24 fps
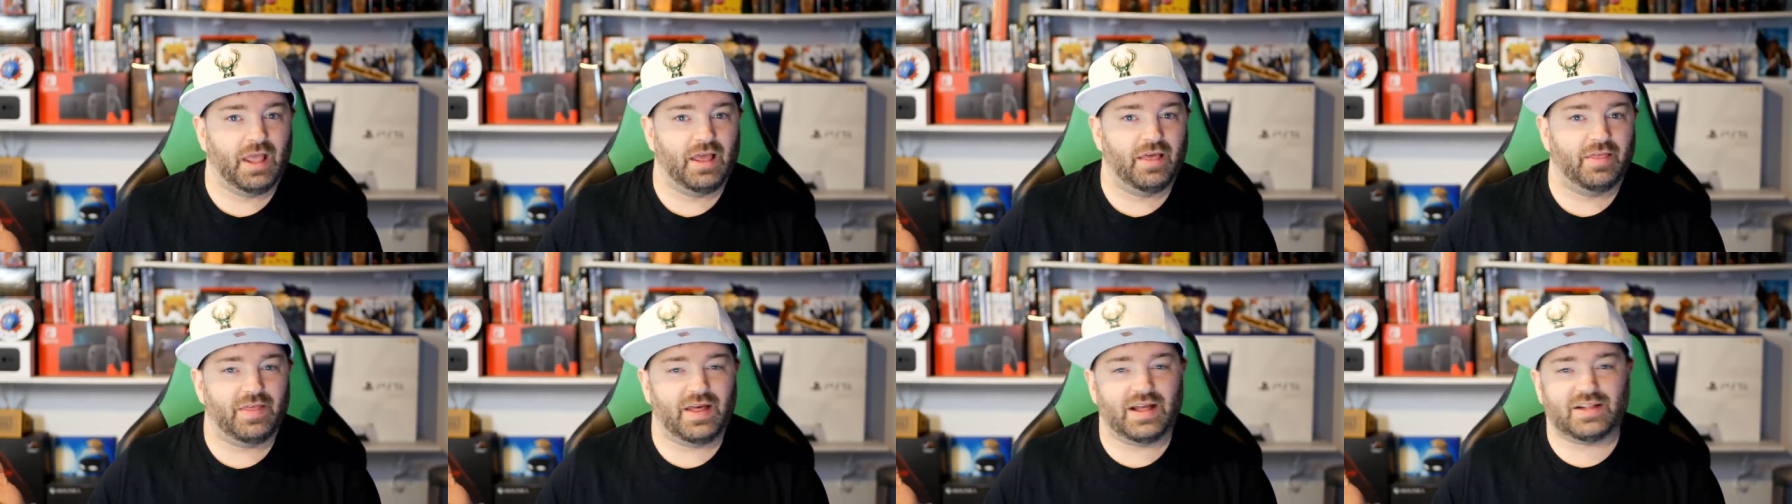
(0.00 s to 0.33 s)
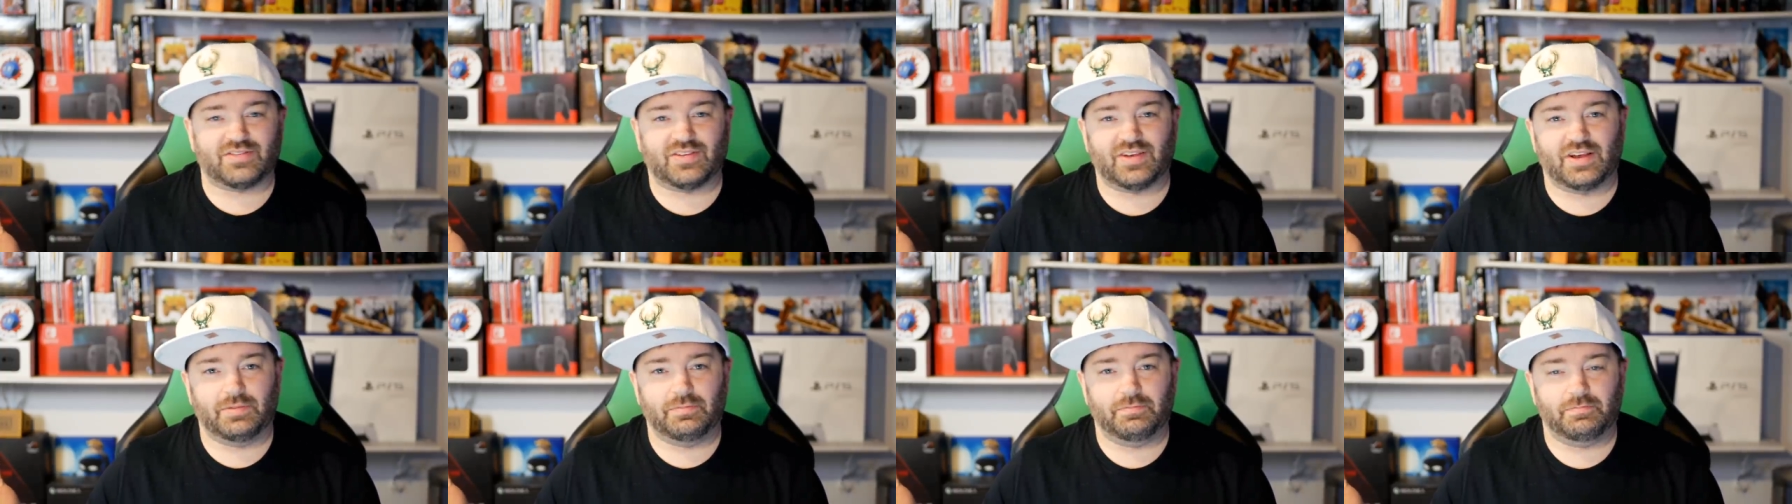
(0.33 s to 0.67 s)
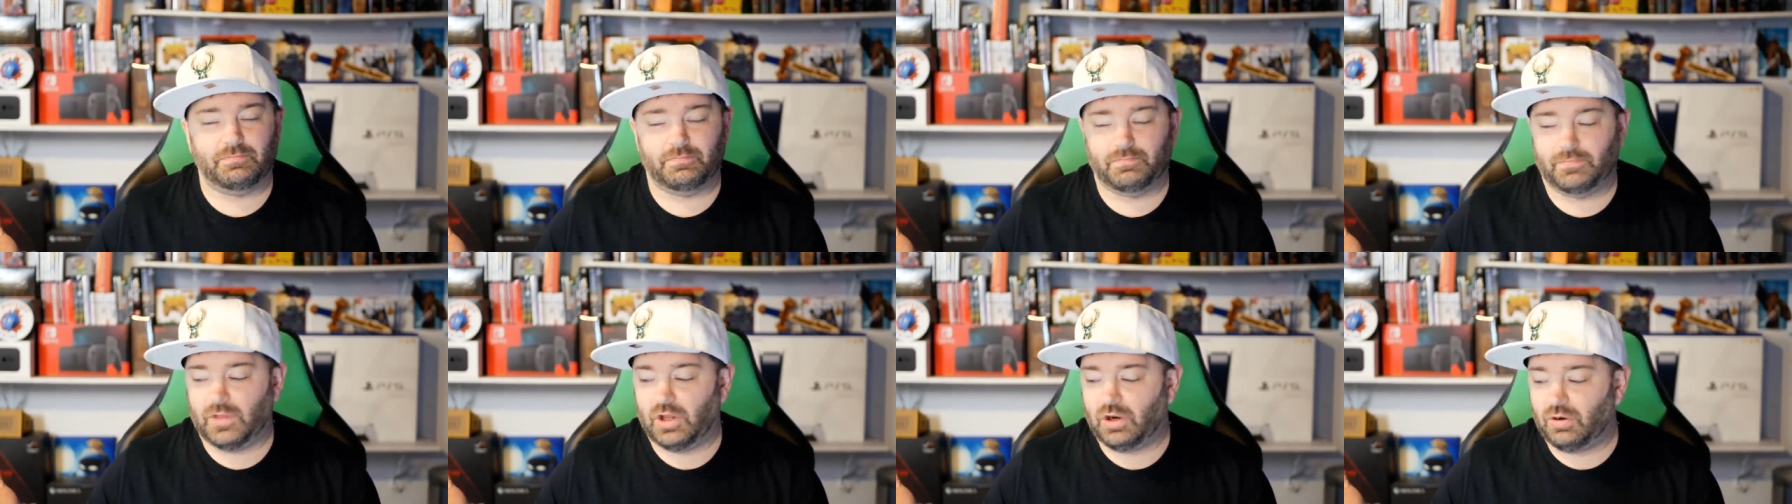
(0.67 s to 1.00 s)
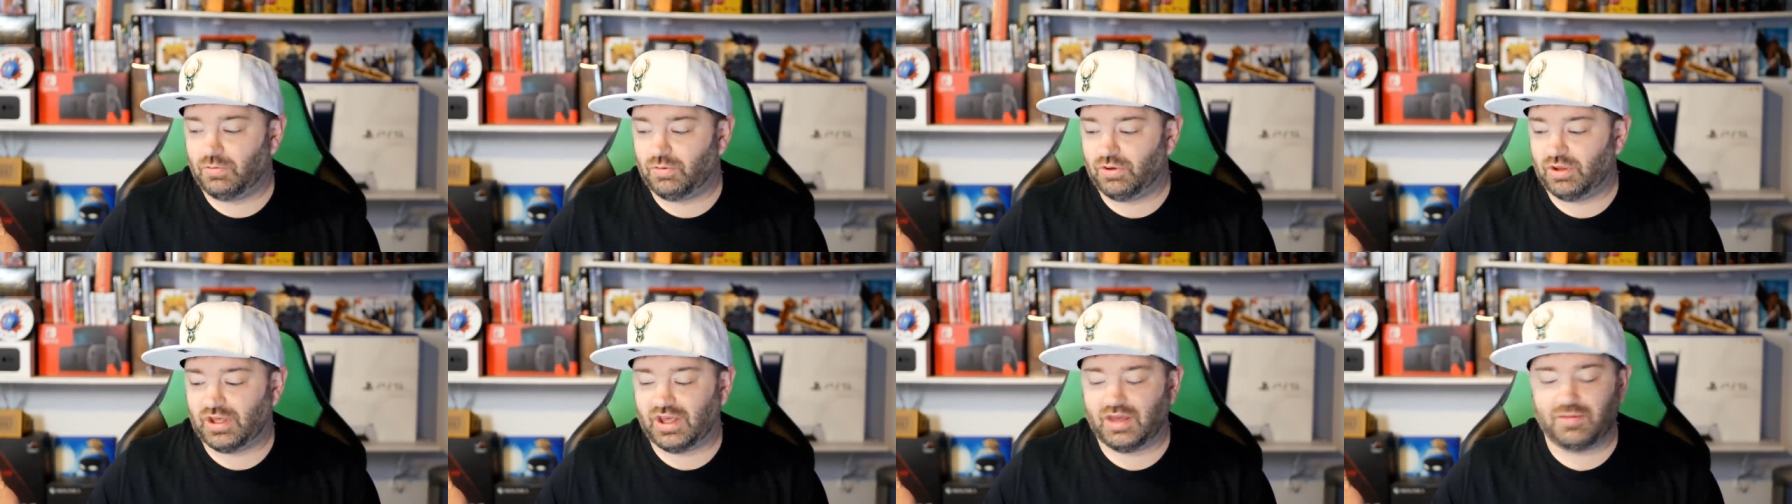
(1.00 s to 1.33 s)
That's it. They didn't
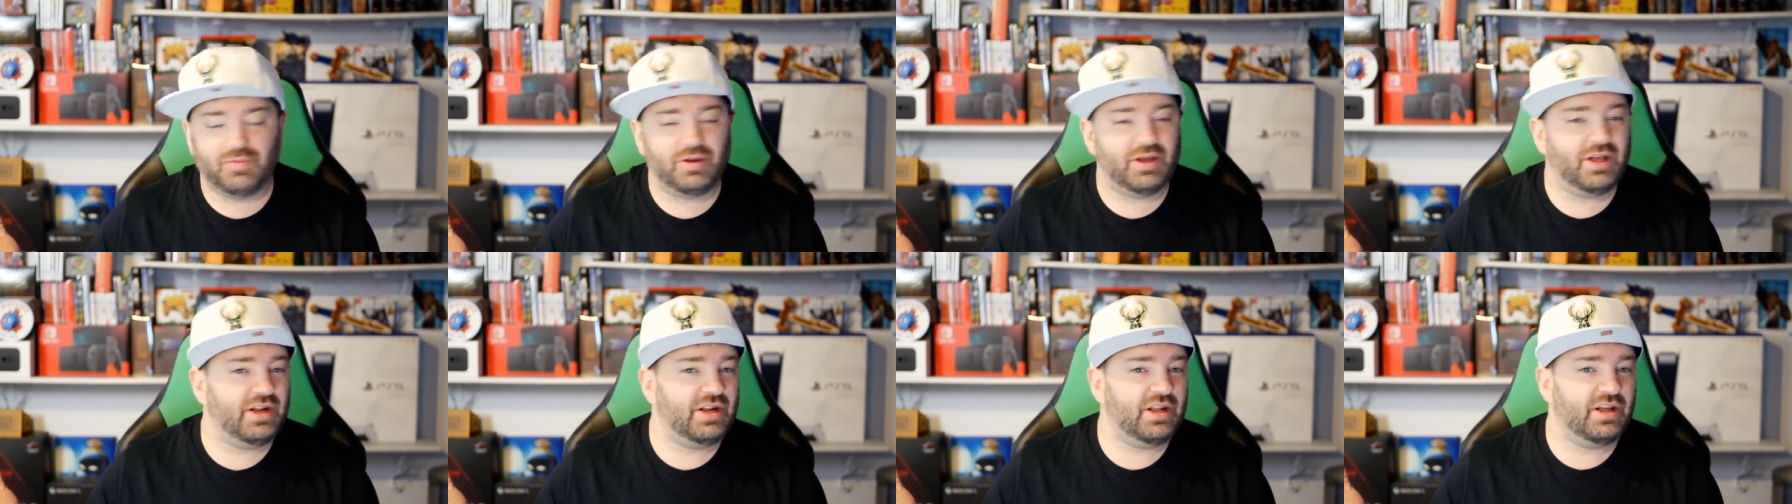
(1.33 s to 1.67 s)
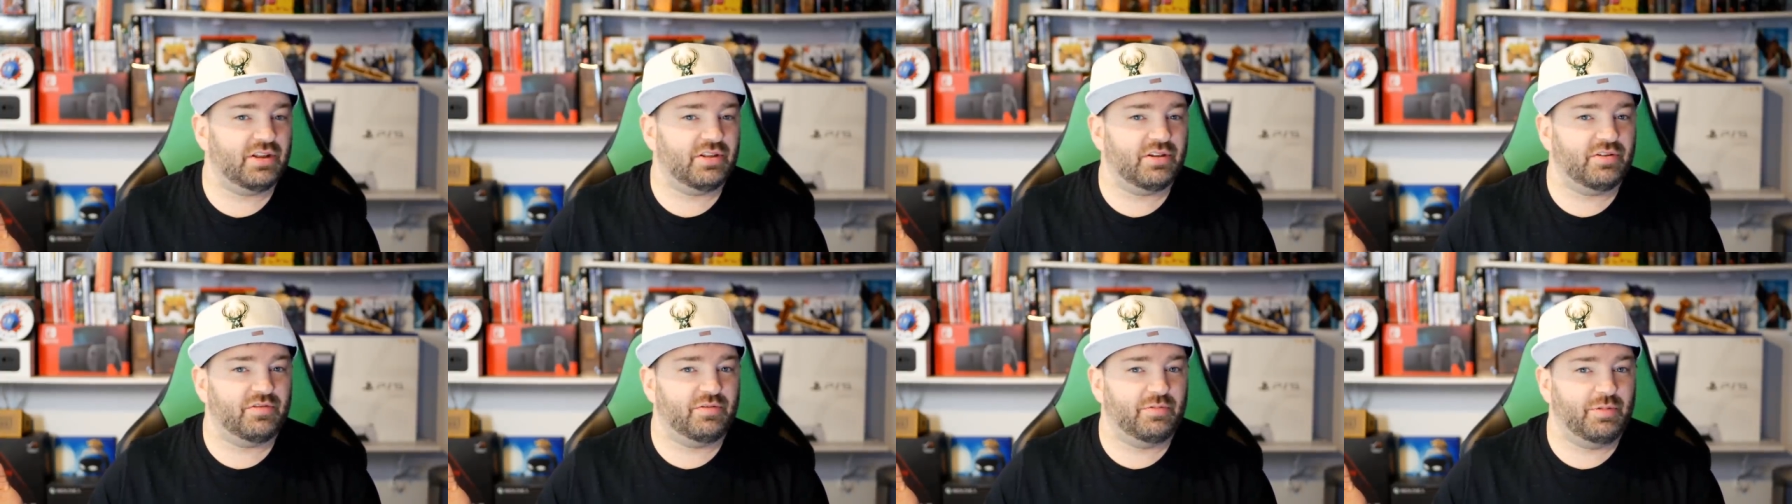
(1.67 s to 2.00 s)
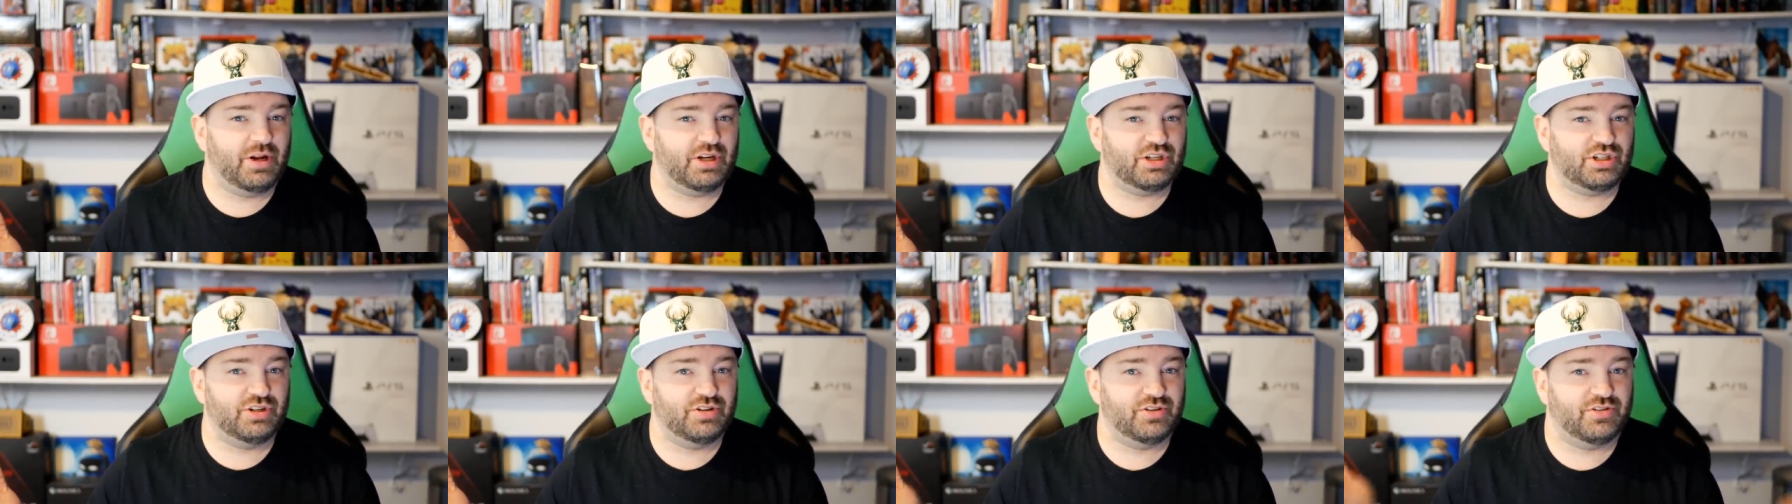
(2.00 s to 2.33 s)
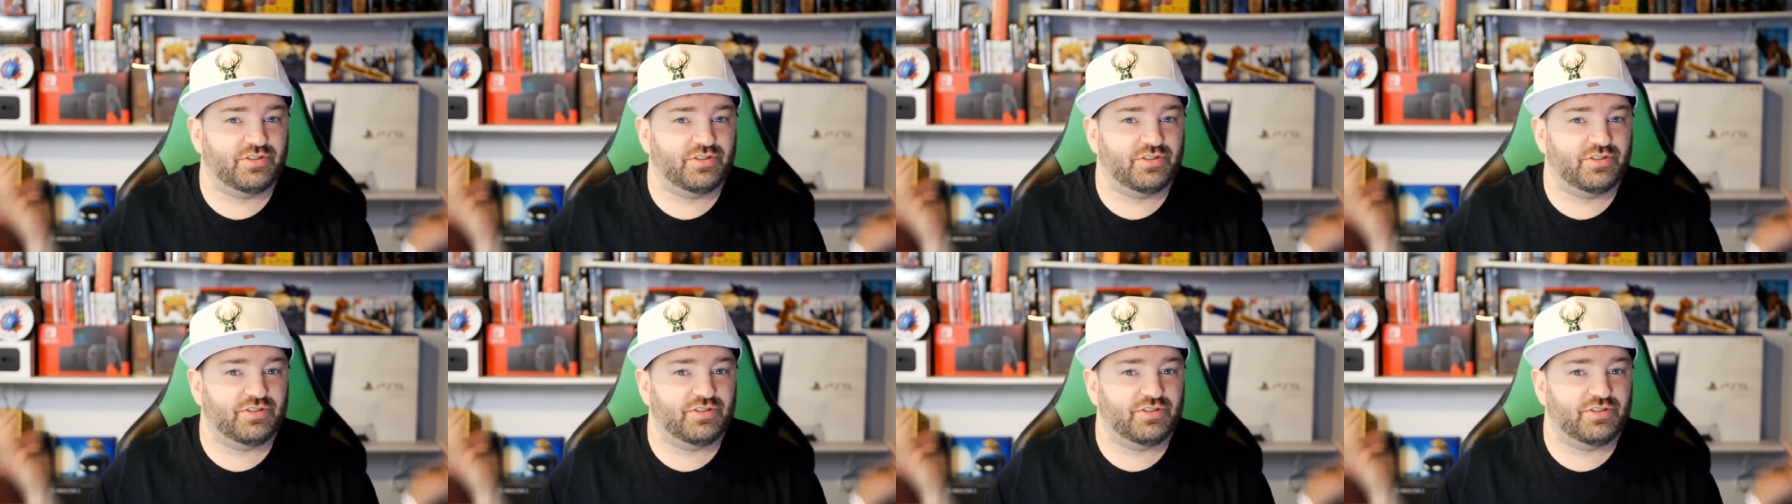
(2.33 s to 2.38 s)
really give me any other information,